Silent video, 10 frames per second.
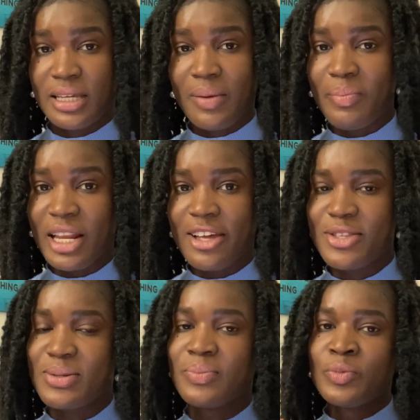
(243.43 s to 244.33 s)
they apply
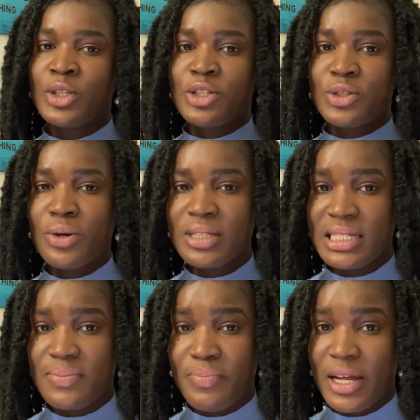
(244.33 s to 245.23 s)
to. Know the
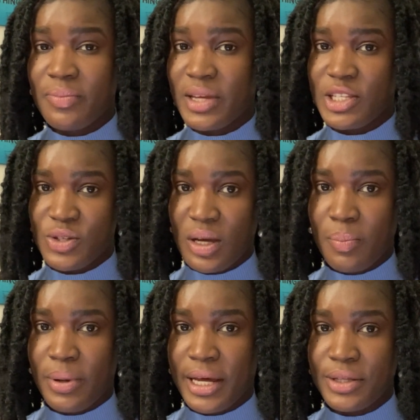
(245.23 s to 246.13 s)
department you
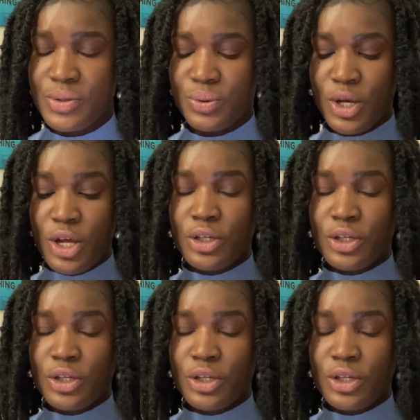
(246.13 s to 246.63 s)
apply to.